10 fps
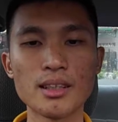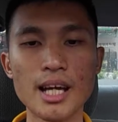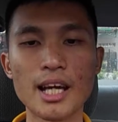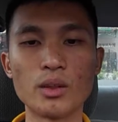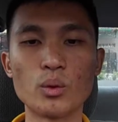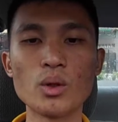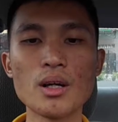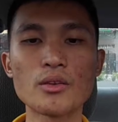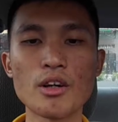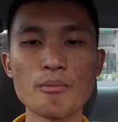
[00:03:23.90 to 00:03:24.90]
and dual
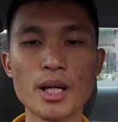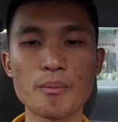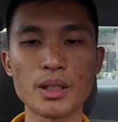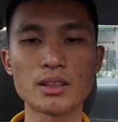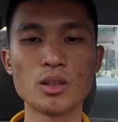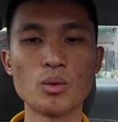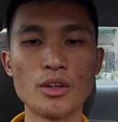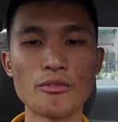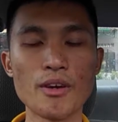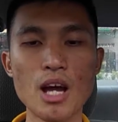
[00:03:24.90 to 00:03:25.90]
12MP
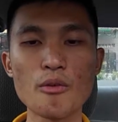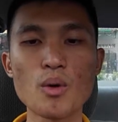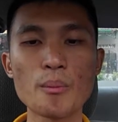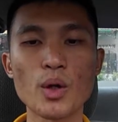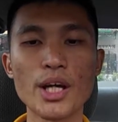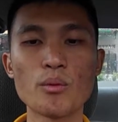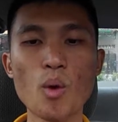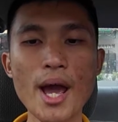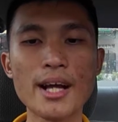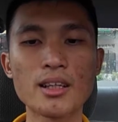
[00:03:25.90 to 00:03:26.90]
with f1.8
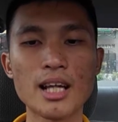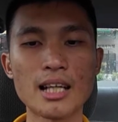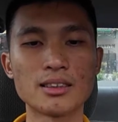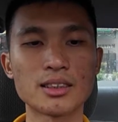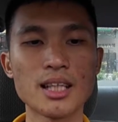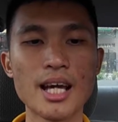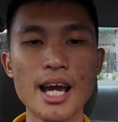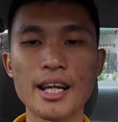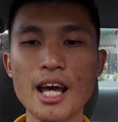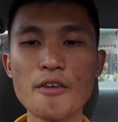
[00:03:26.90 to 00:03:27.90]
wide-angle lens
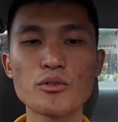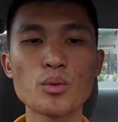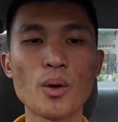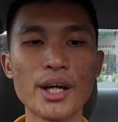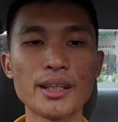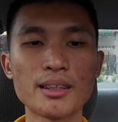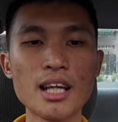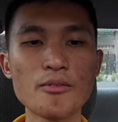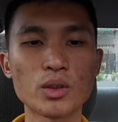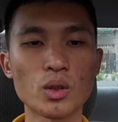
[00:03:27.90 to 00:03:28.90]
and f2.8
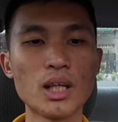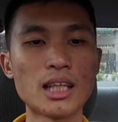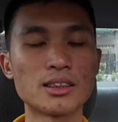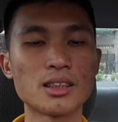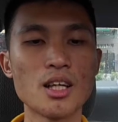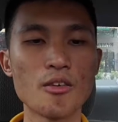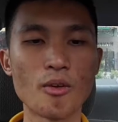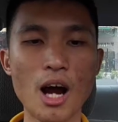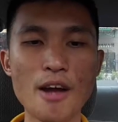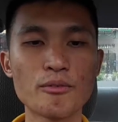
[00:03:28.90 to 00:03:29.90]
telephoto lens
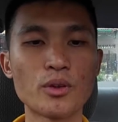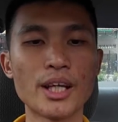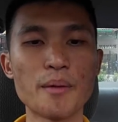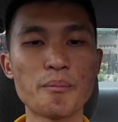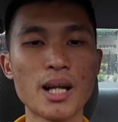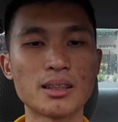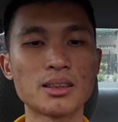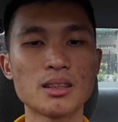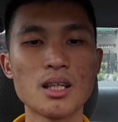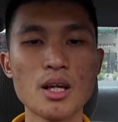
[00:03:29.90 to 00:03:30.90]
for iPhone 8 Plus.